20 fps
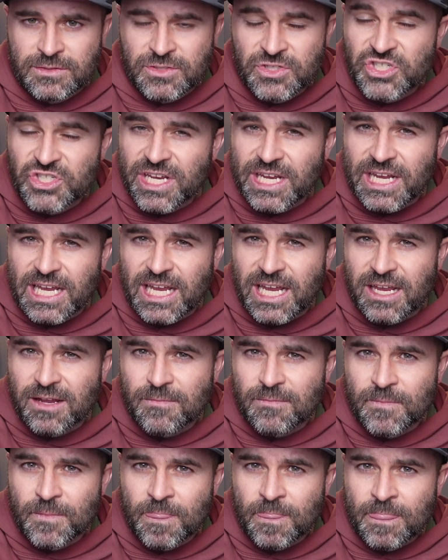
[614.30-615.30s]
G.
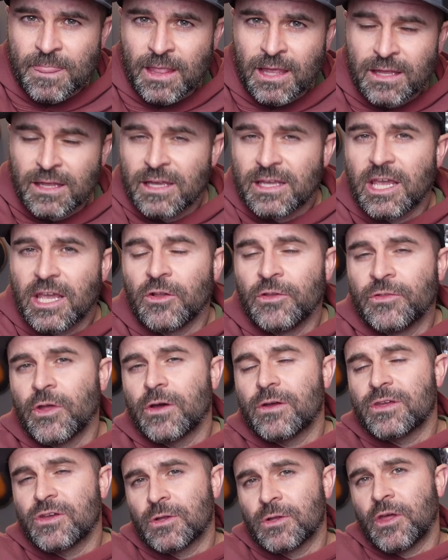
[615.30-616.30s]

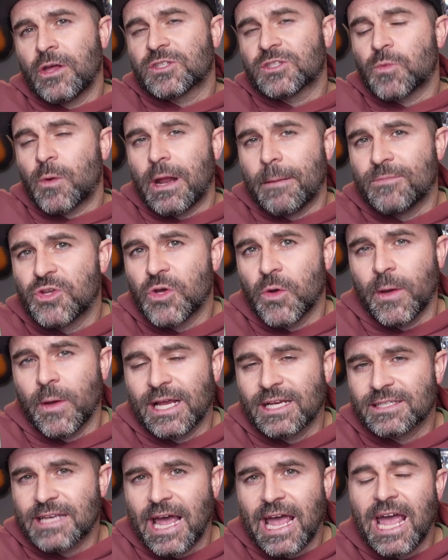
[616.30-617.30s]
You'll notice what I'm doing
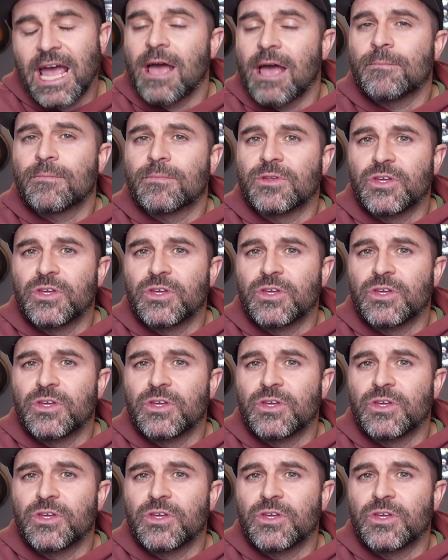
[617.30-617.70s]
is I am